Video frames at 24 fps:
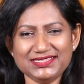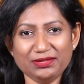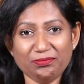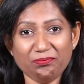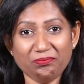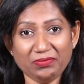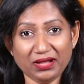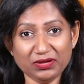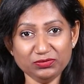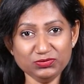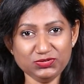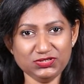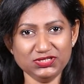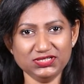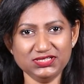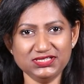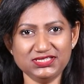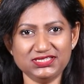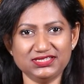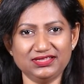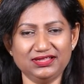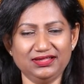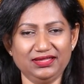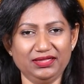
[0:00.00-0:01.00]
the
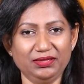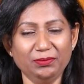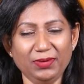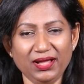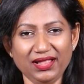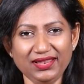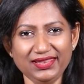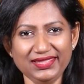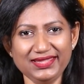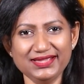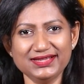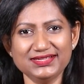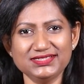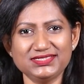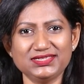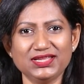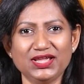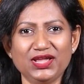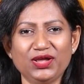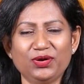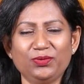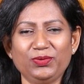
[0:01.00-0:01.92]
mountains, the Himalayas.